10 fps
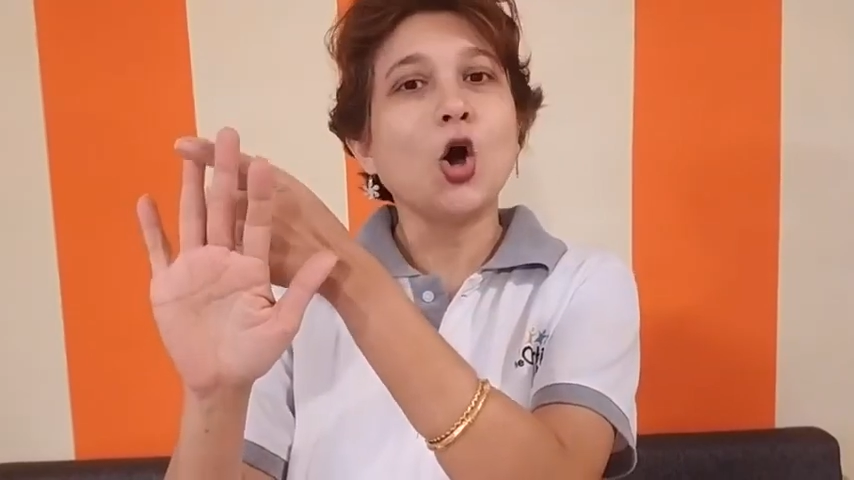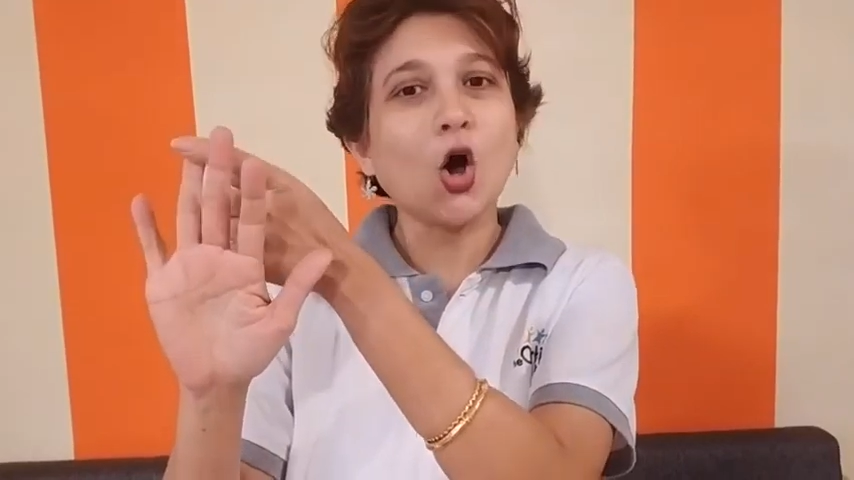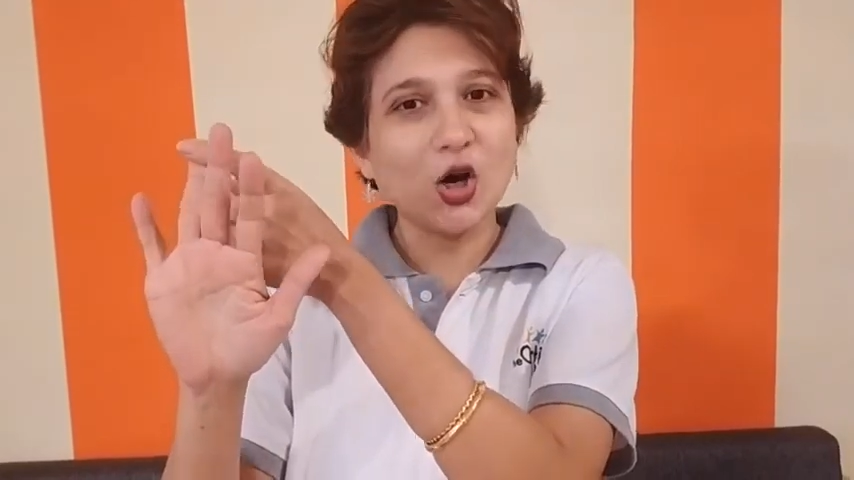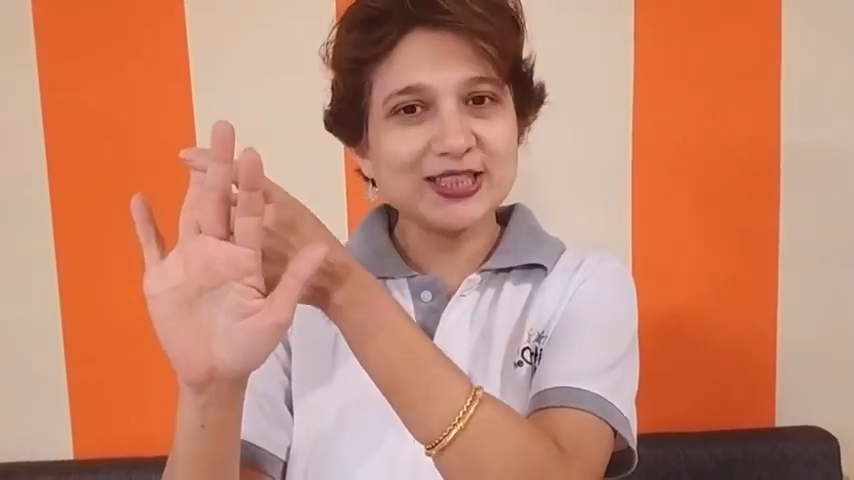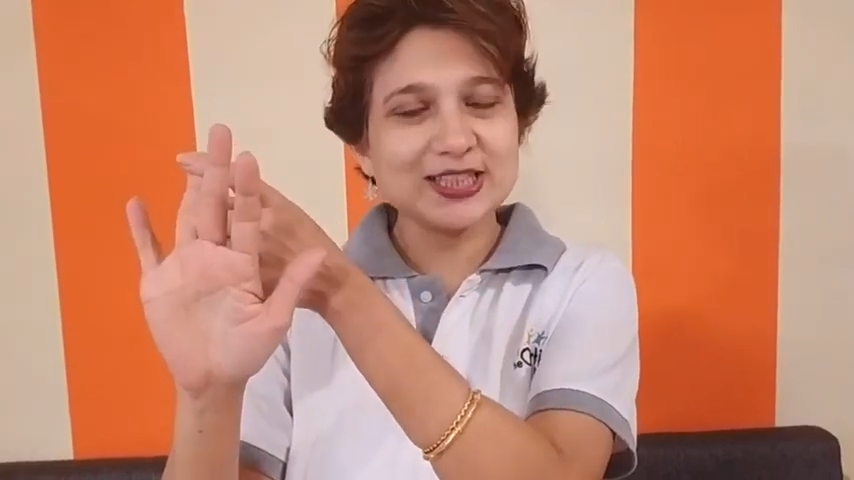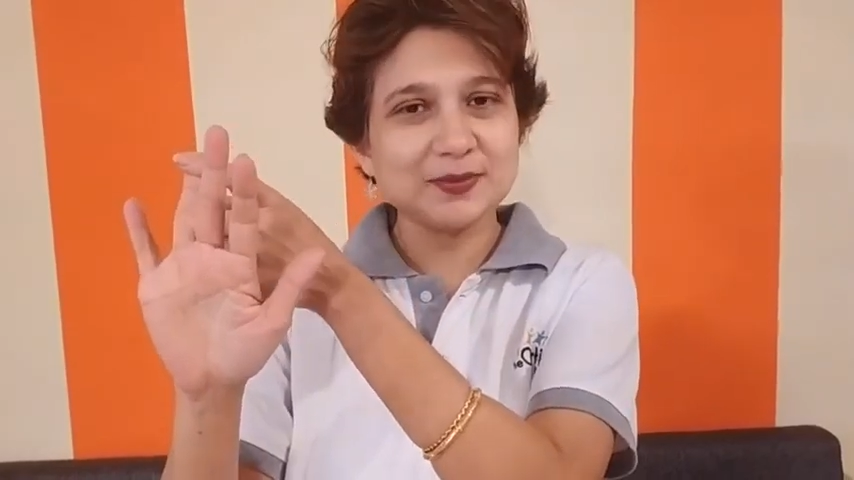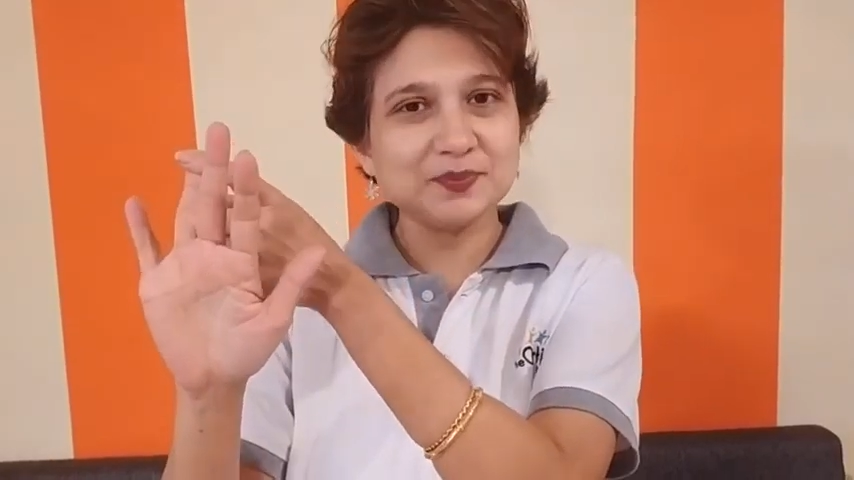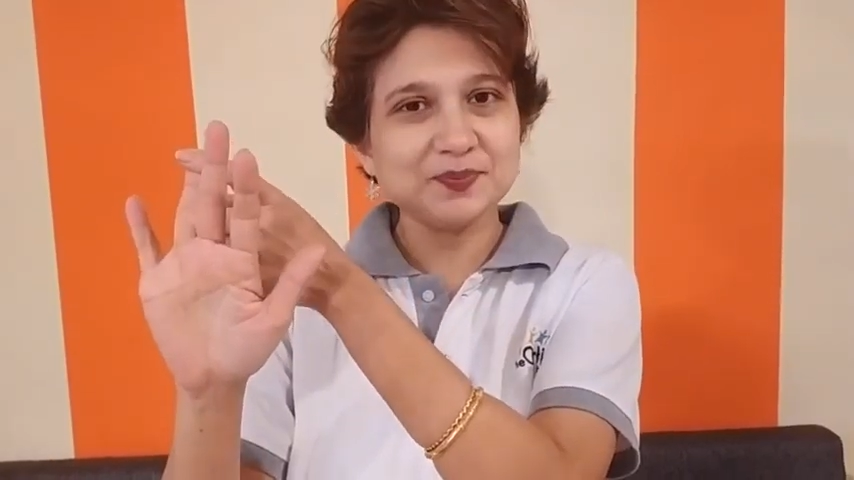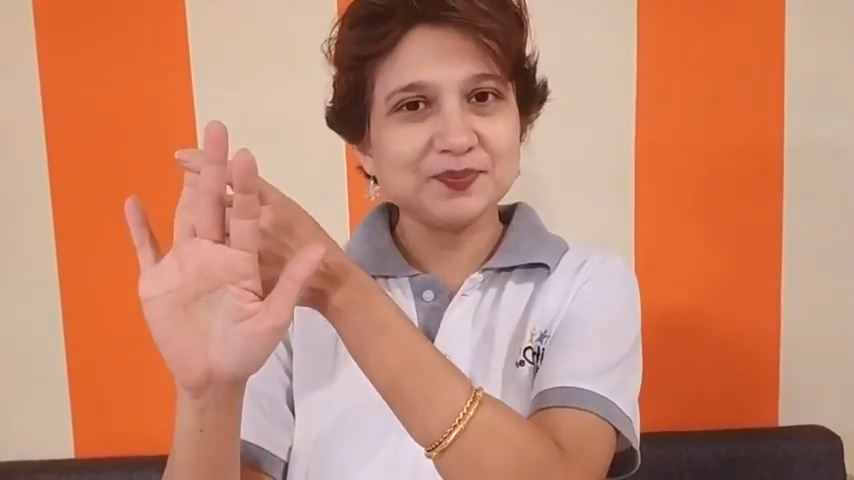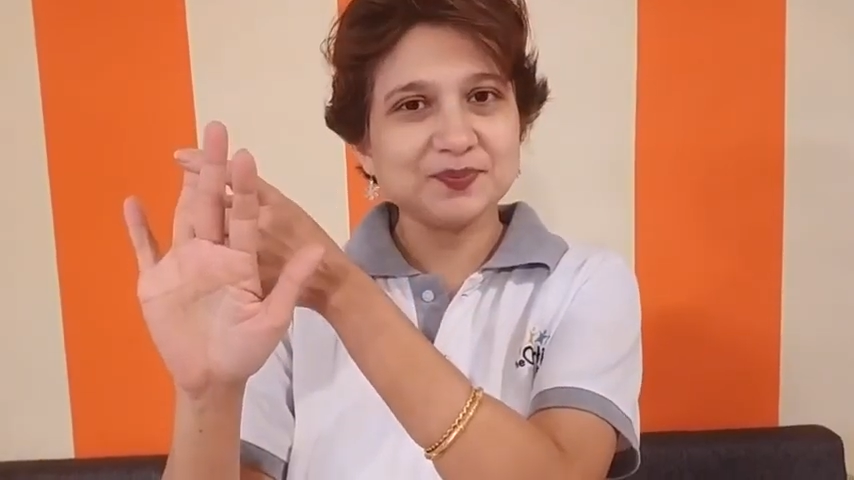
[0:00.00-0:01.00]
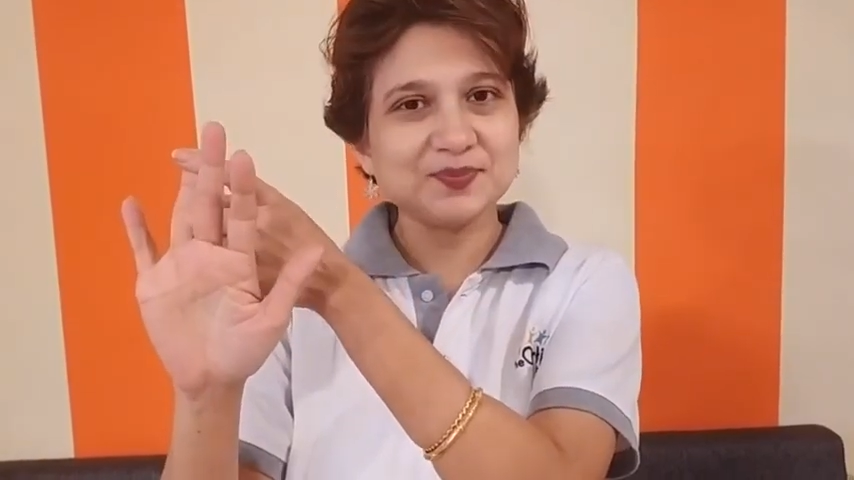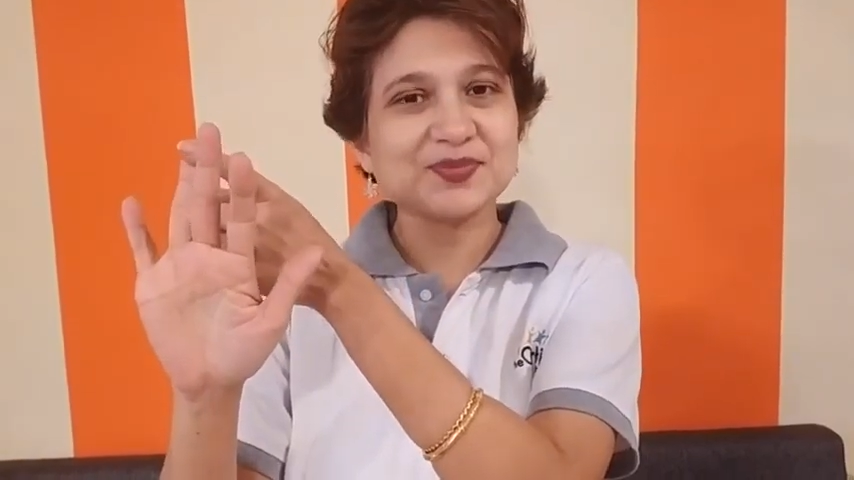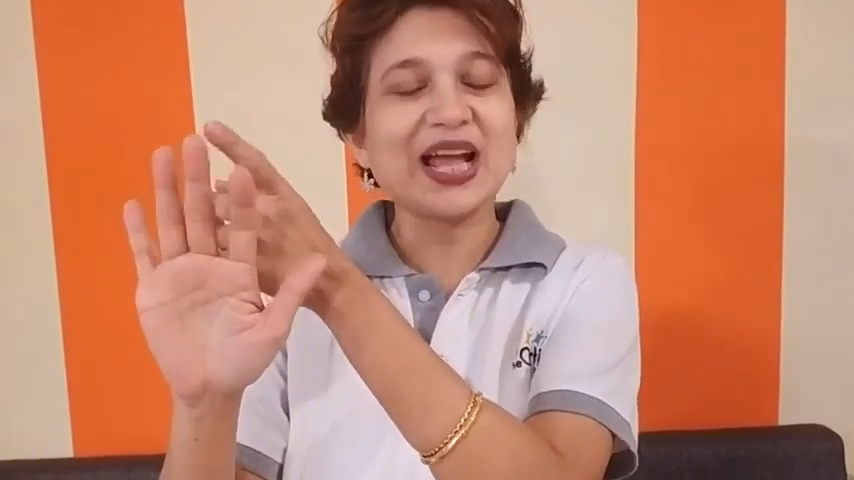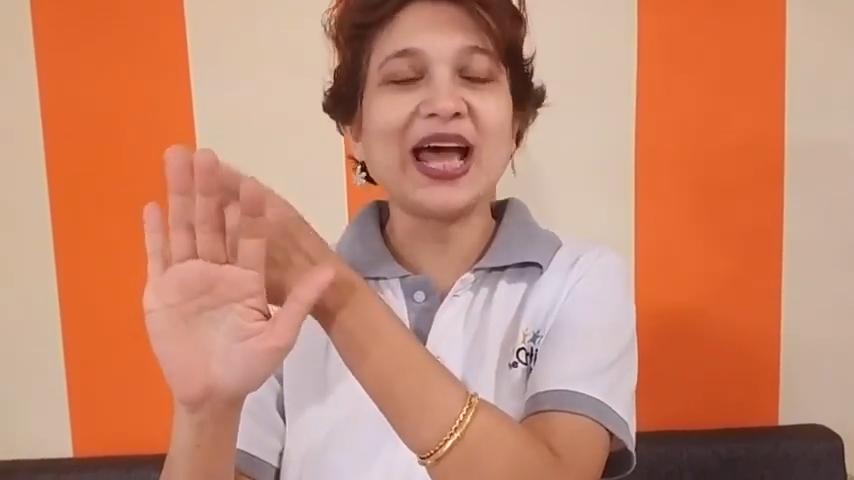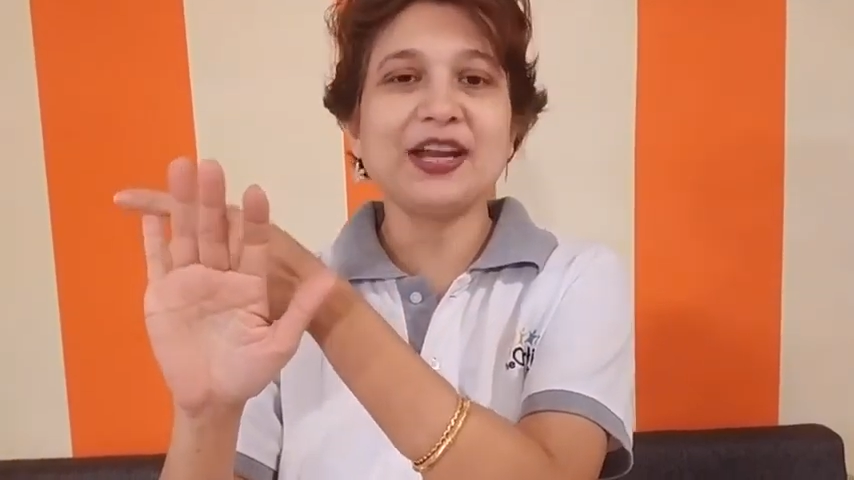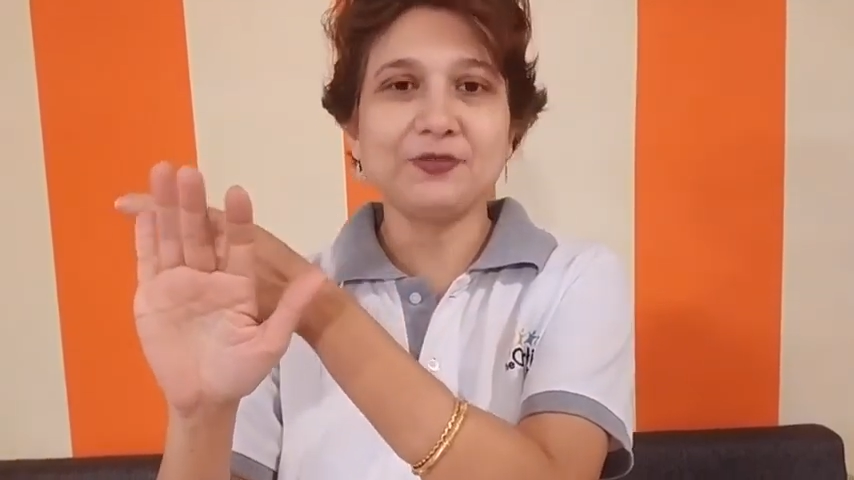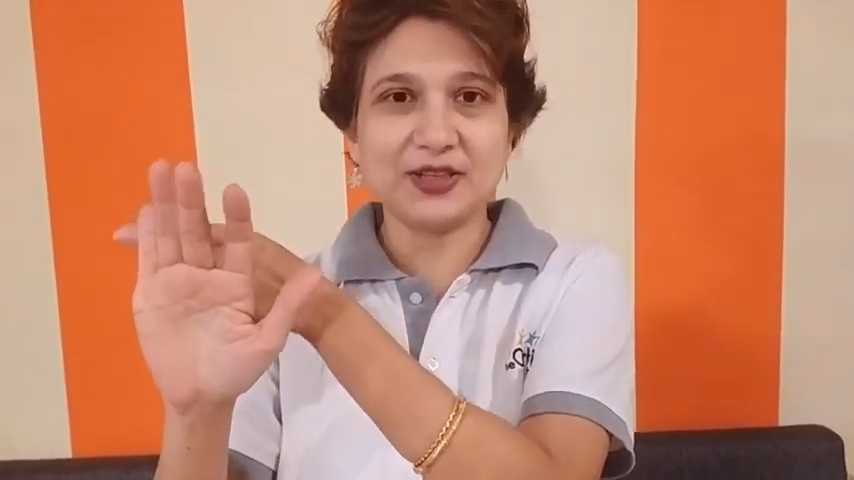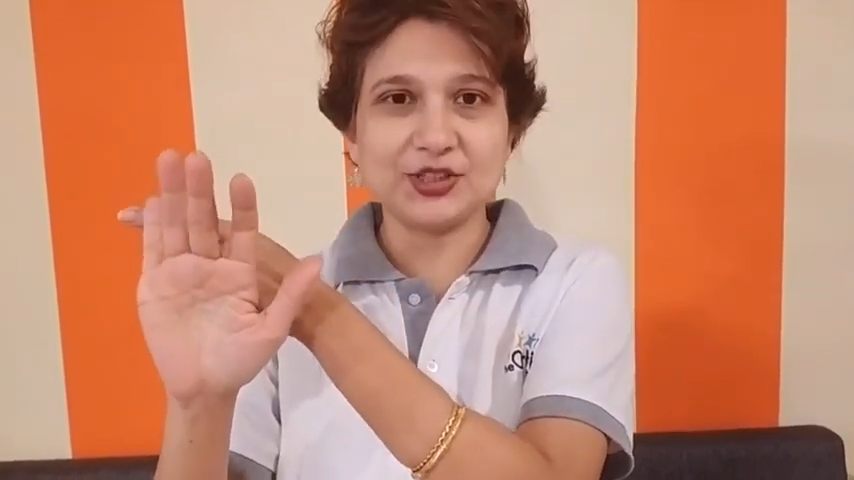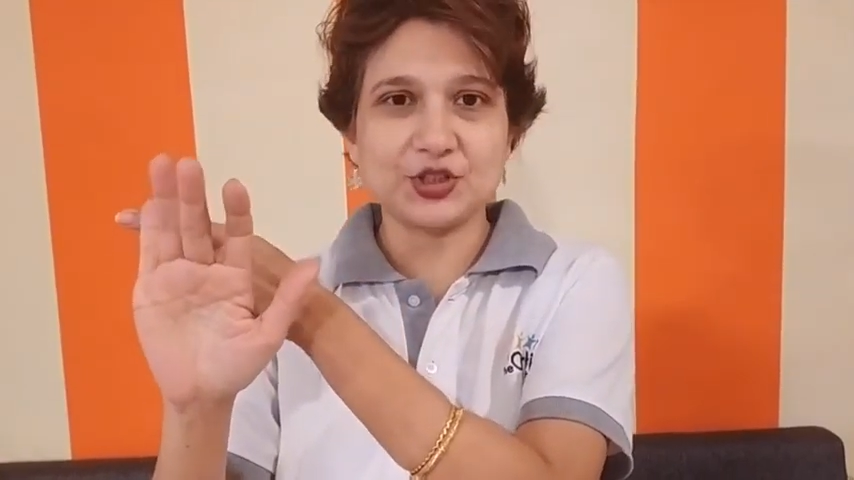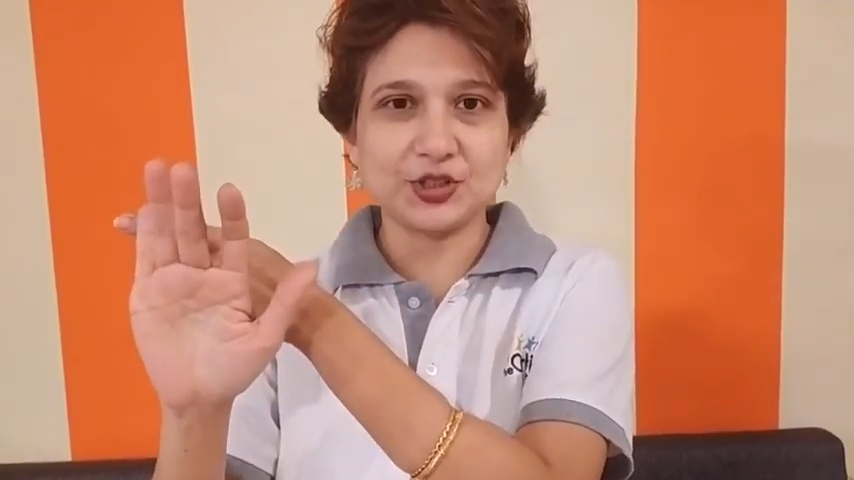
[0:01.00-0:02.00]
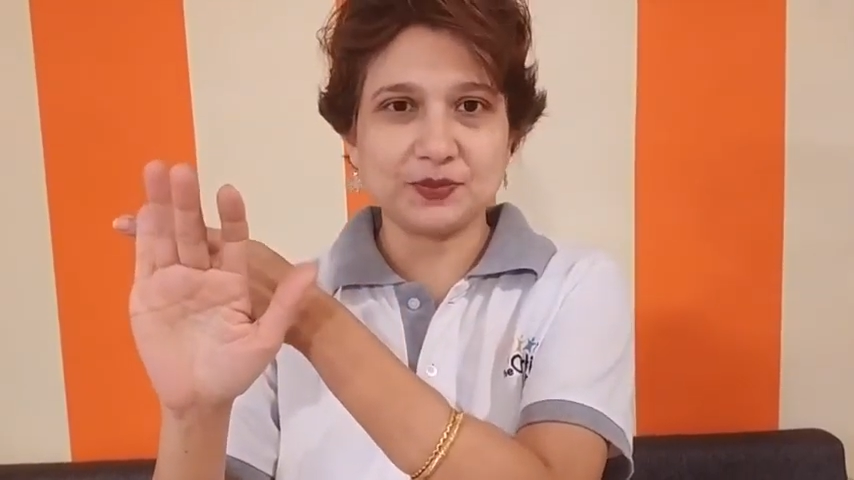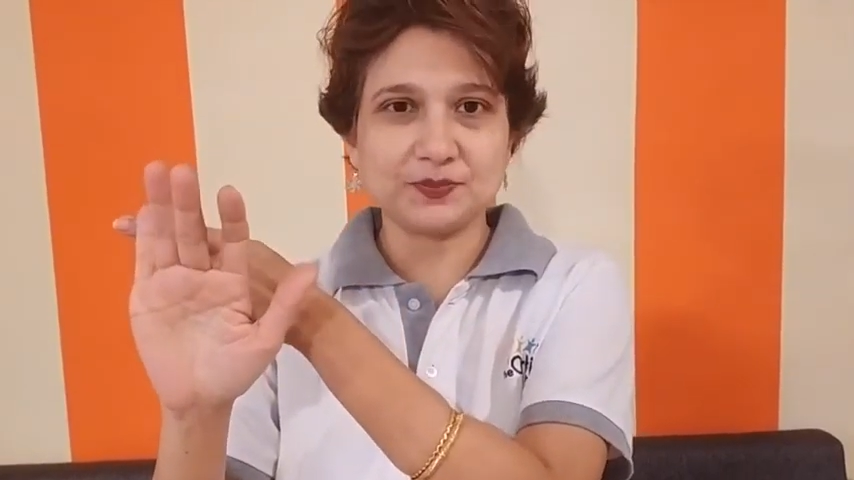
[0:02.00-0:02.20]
autumn and winter.